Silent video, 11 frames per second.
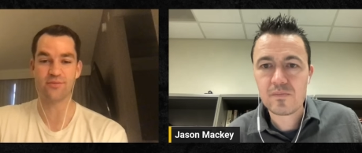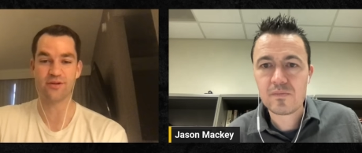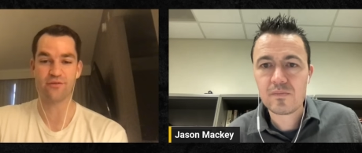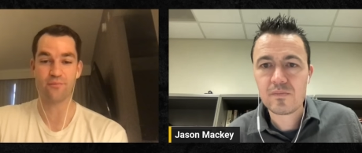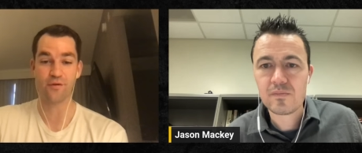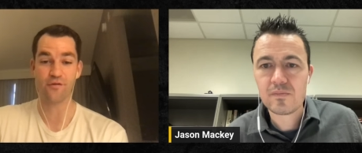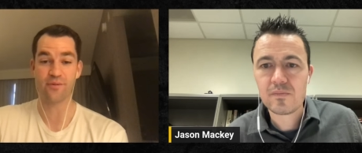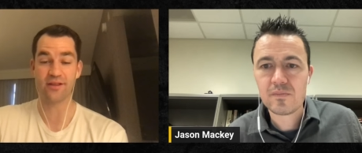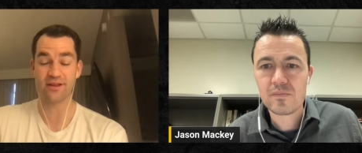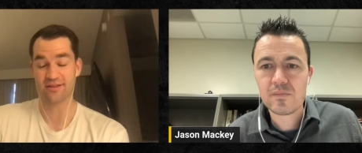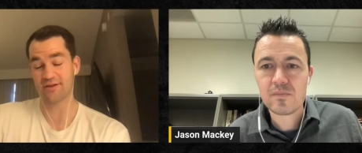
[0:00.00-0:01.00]
Speaker 1: bit of
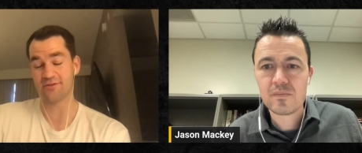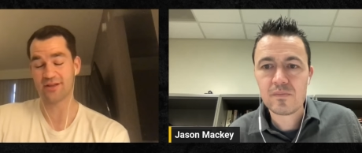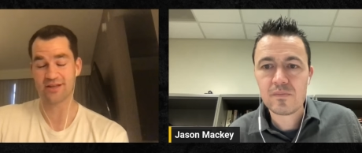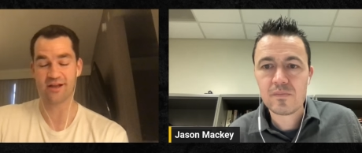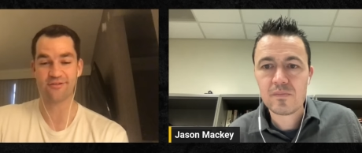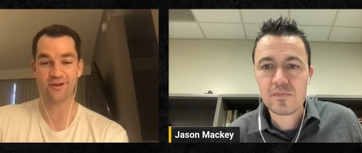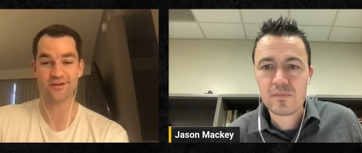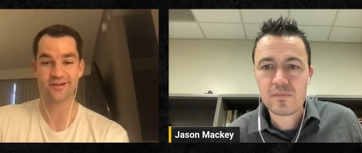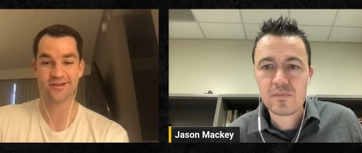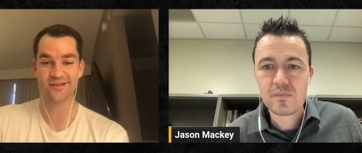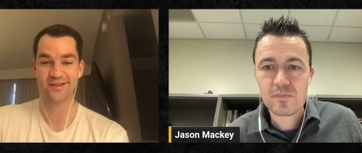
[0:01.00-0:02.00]
improvement, and that's a good one to touch on
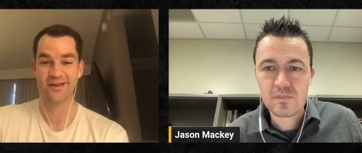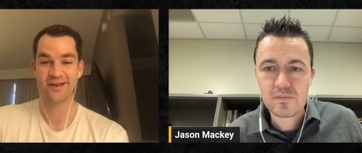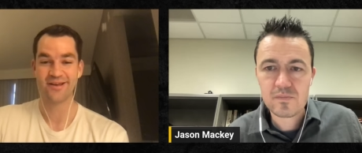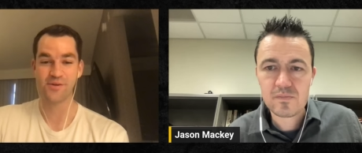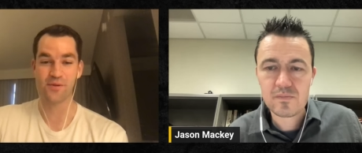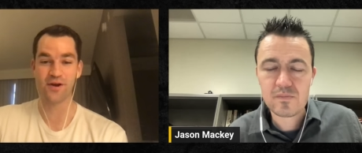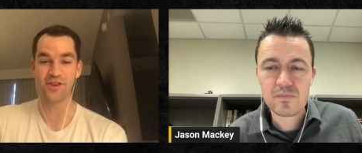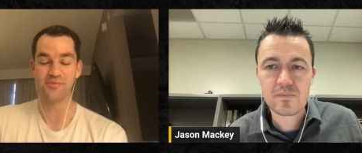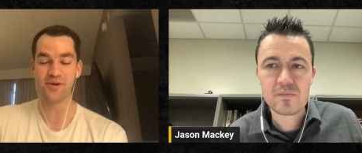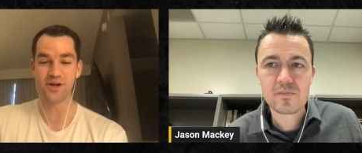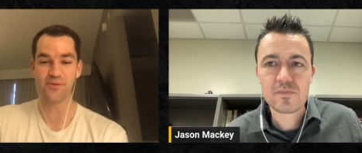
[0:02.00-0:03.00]
because you're putting on
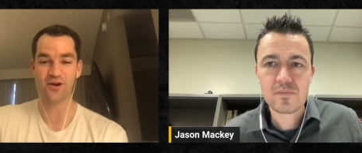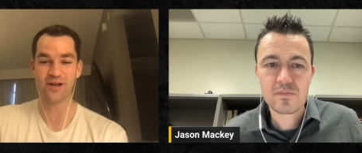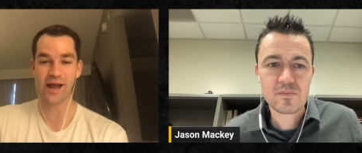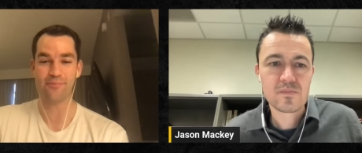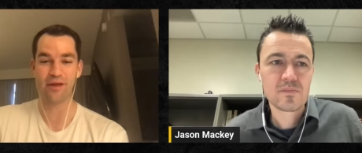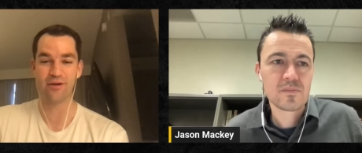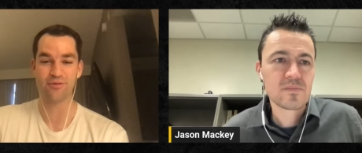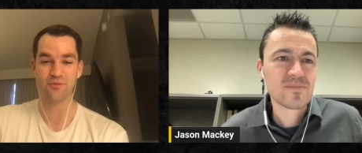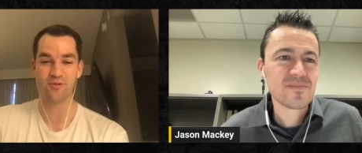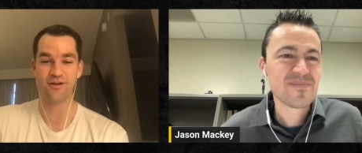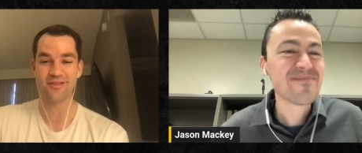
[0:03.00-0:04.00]
the money ball cap there with
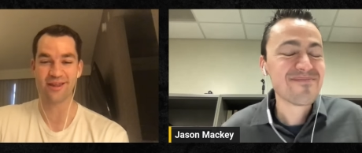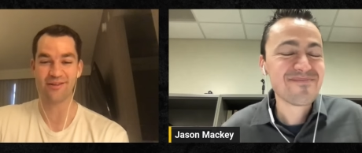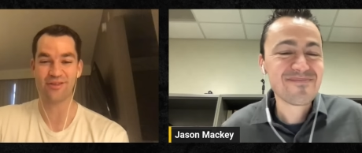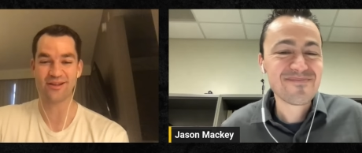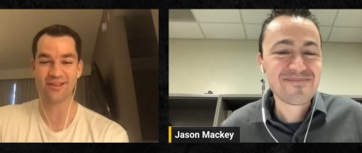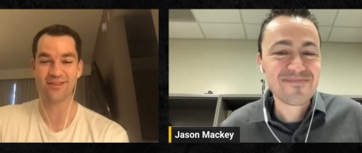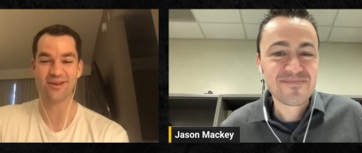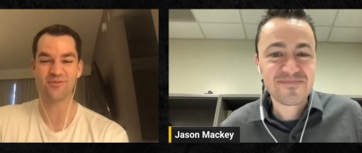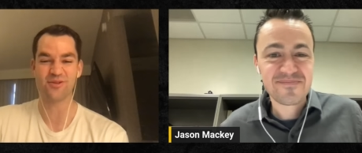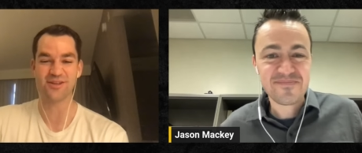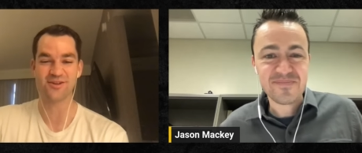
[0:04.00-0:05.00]
the runs. I think that's a
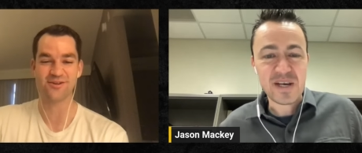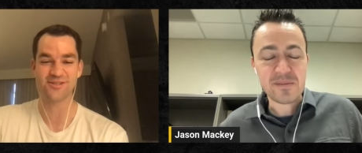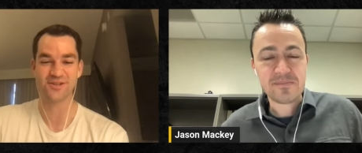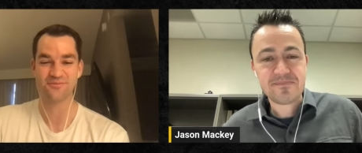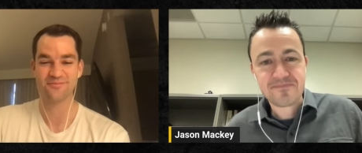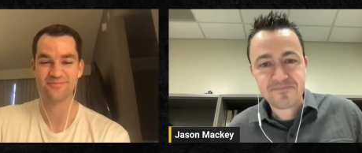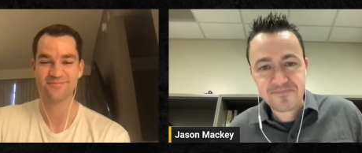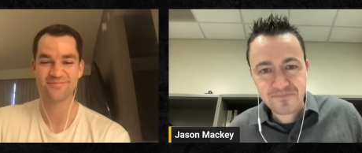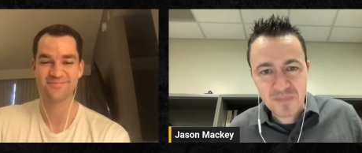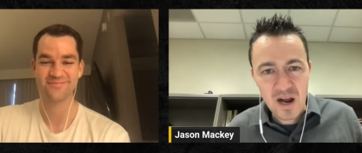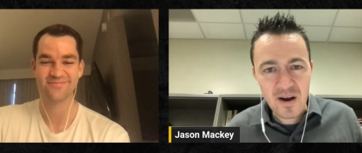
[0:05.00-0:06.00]
good one to
Speaker 2: turn to.
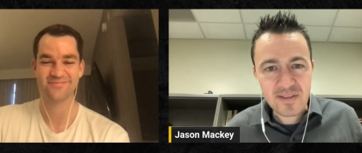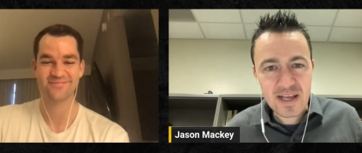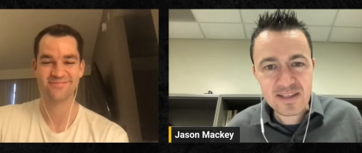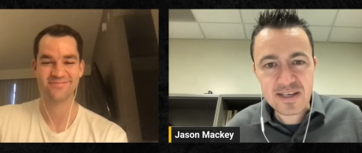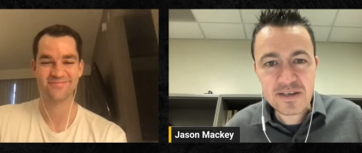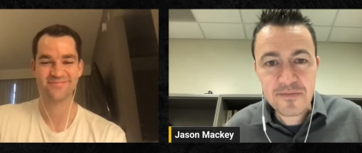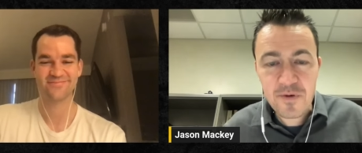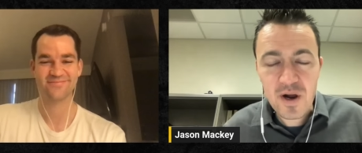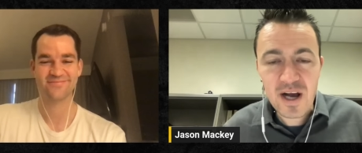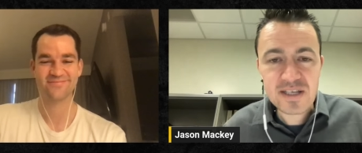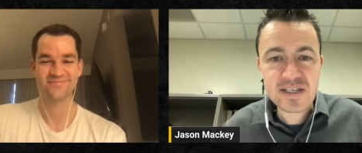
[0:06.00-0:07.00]
All right, that does it
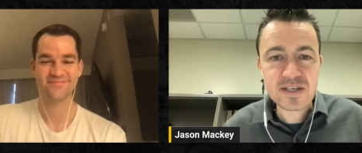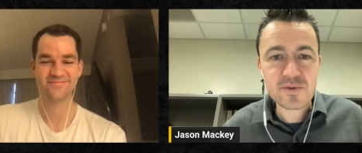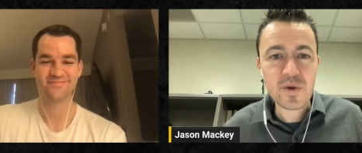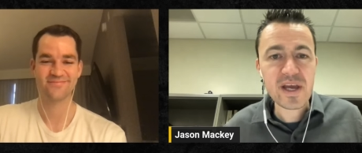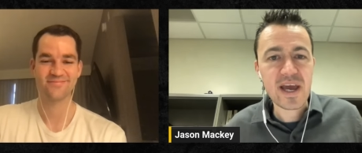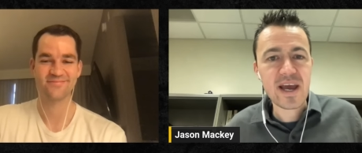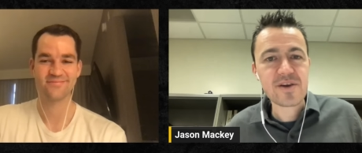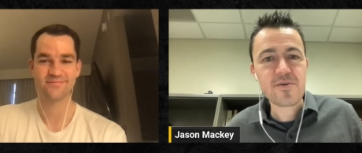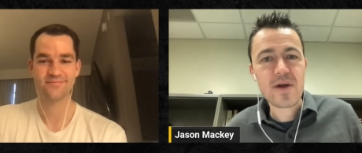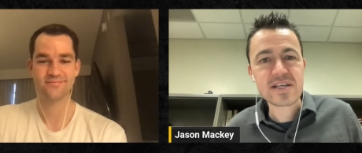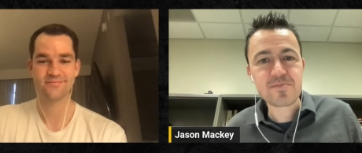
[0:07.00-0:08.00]
for us this week.
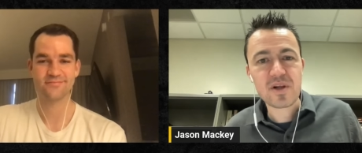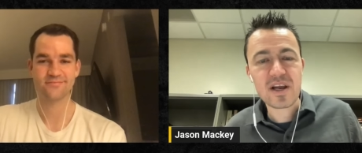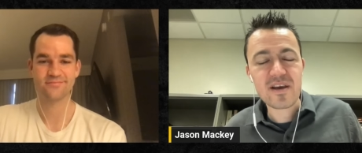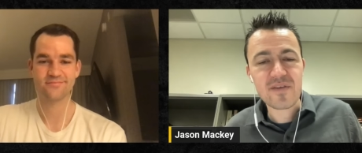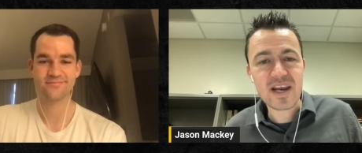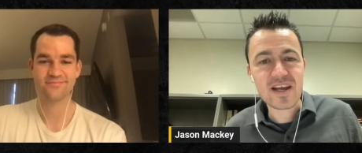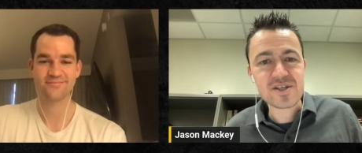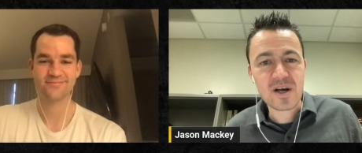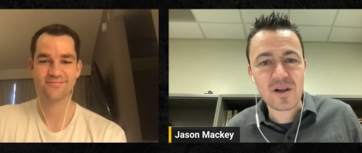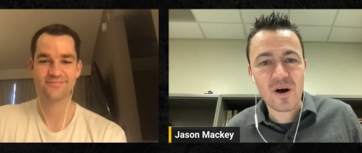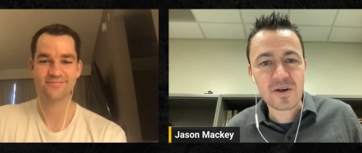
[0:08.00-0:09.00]
Andrew has plenty of
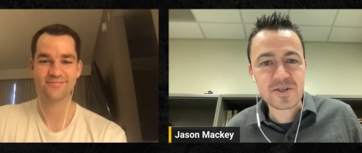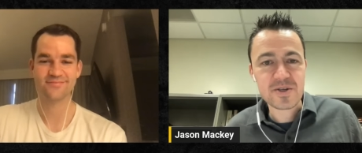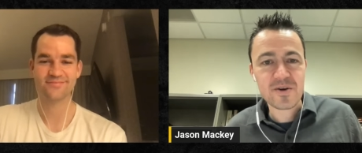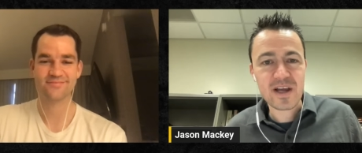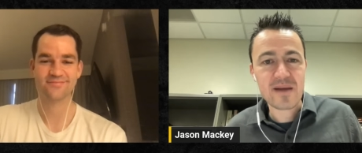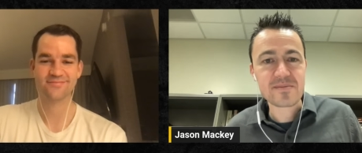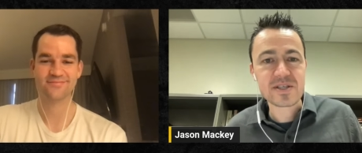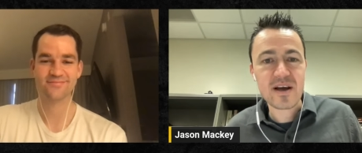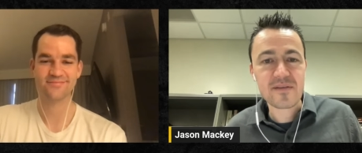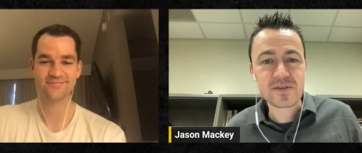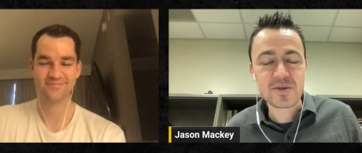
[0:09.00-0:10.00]
NHL All-Star Game
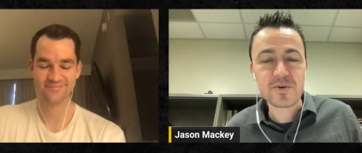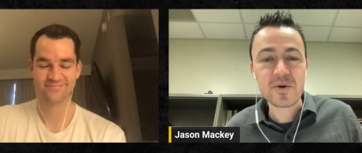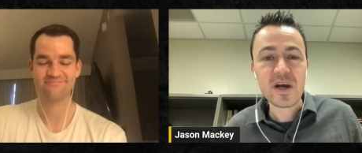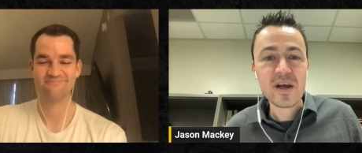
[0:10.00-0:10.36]
stuff to